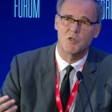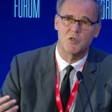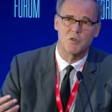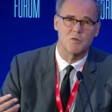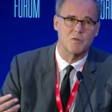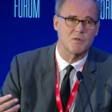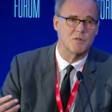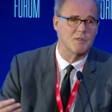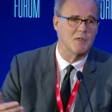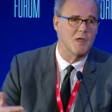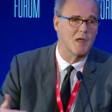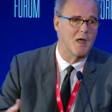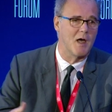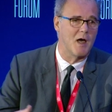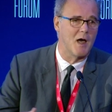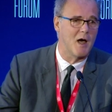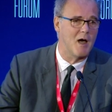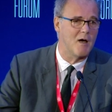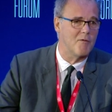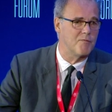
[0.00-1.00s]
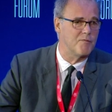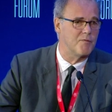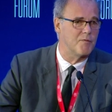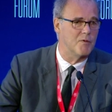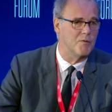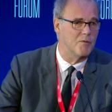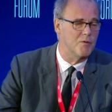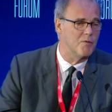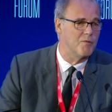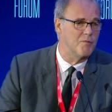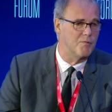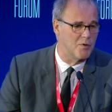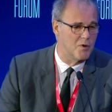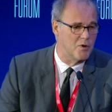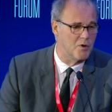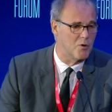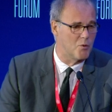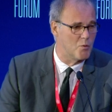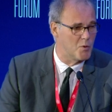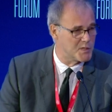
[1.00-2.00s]
regions have
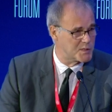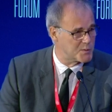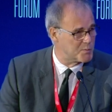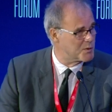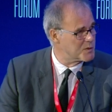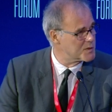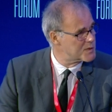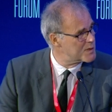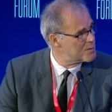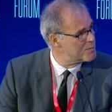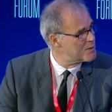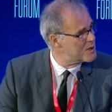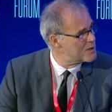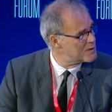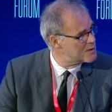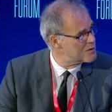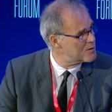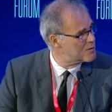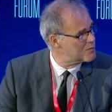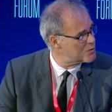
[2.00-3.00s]
the responsibility